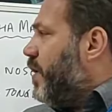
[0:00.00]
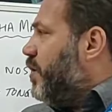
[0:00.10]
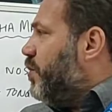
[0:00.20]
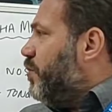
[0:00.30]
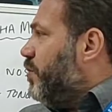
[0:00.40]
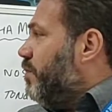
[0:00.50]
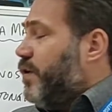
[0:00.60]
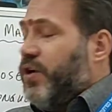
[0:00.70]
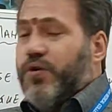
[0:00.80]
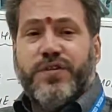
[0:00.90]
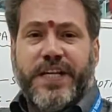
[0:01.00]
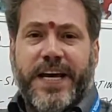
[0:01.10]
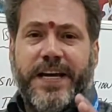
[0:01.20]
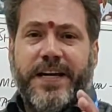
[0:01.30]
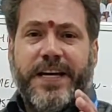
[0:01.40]
where you use
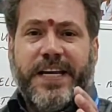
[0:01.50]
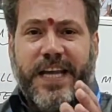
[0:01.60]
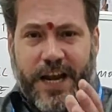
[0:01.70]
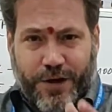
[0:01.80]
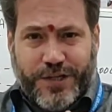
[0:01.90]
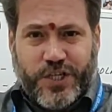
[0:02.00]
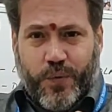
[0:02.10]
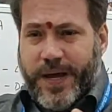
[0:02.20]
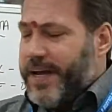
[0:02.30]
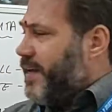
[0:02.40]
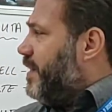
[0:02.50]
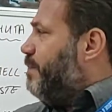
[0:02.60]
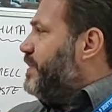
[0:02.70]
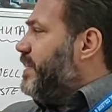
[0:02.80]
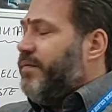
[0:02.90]
the yellow square,
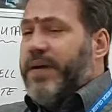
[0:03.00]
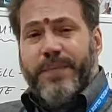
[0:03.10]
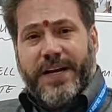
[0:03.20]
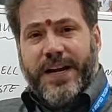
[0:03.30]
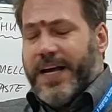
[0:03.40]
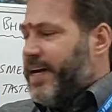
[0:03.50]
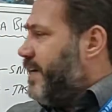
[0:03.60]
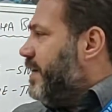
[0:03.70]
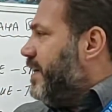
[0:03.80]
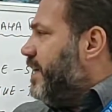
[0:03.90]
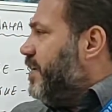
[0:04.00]
the Prithvi mandala,